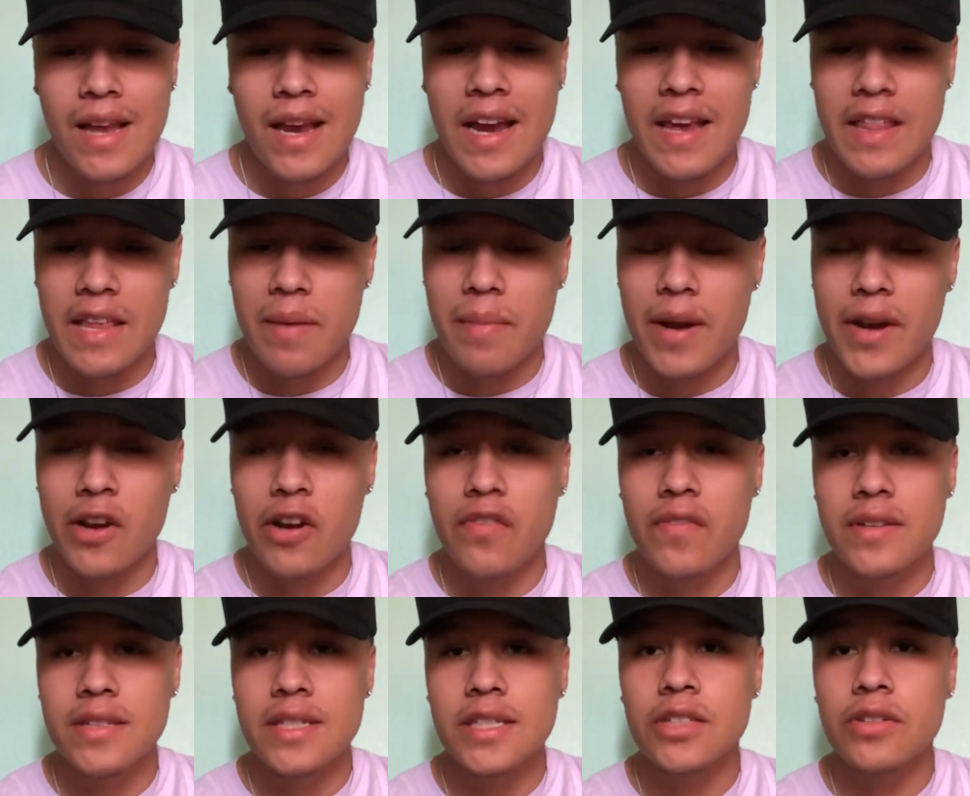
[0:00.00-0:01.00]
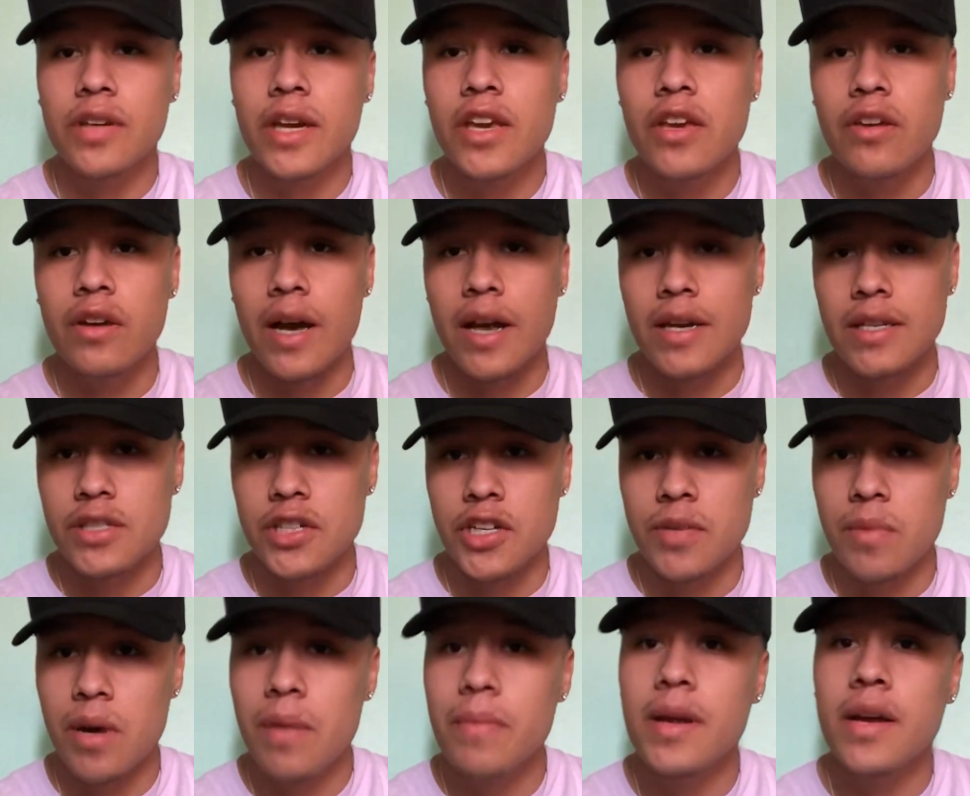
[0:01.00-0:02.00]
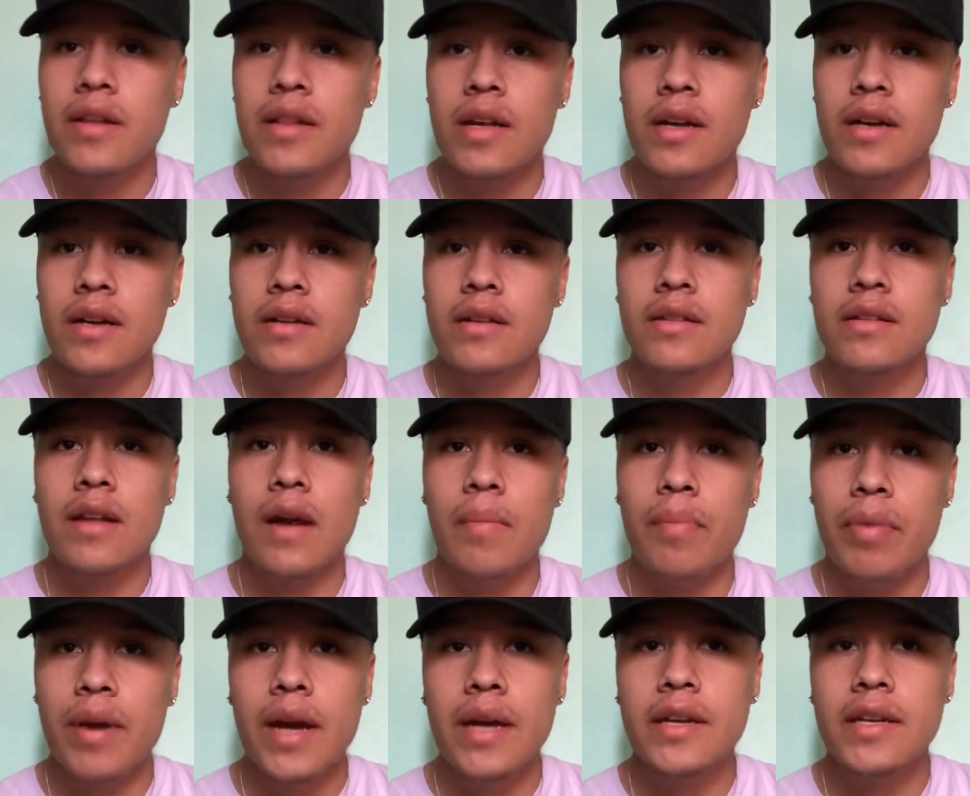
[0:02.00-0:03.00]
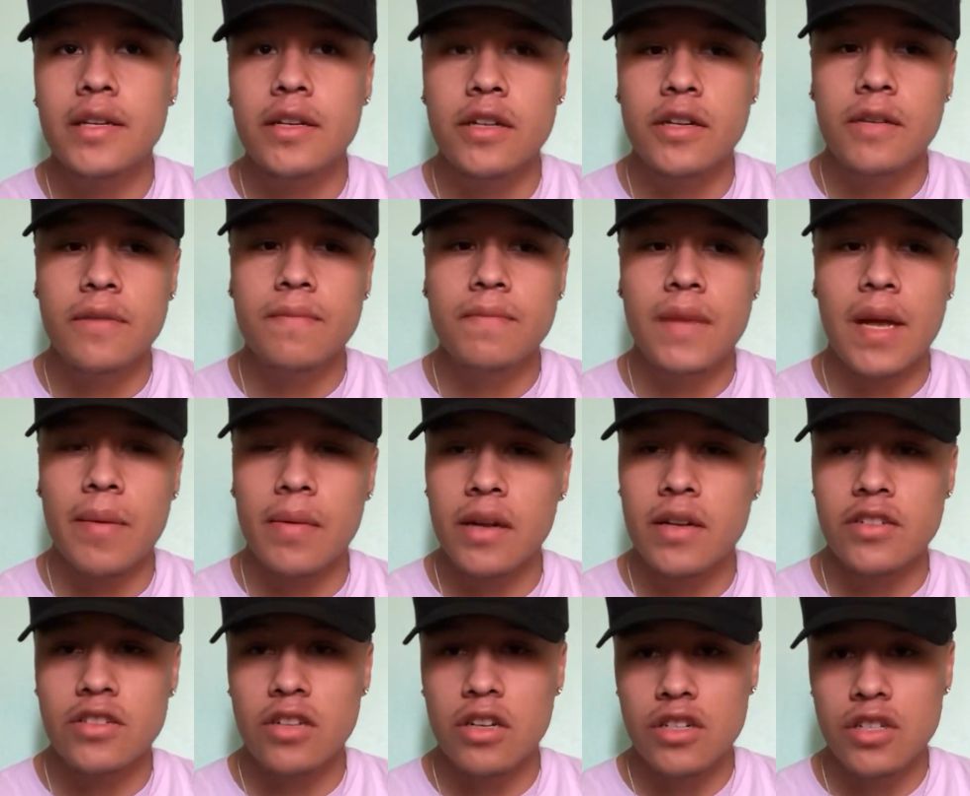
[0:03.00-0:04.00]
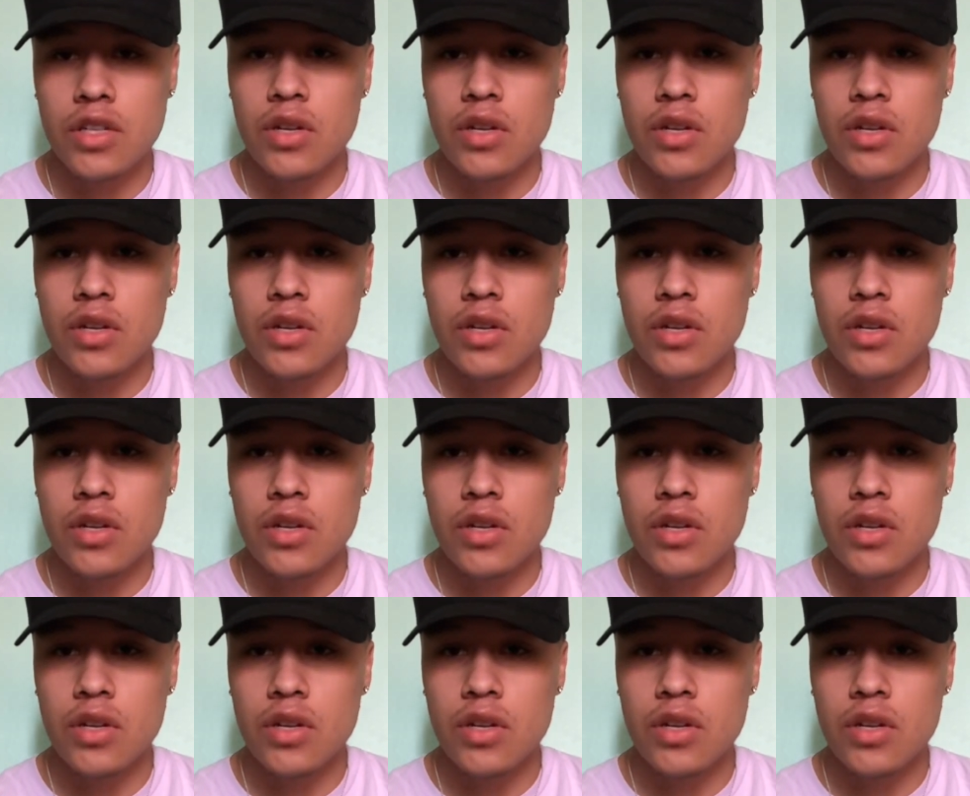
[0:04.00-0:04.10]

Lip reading: and then my girlfriend says, okay, you gotta tell your mom now that I'm pregnant, you know, I'm gonna start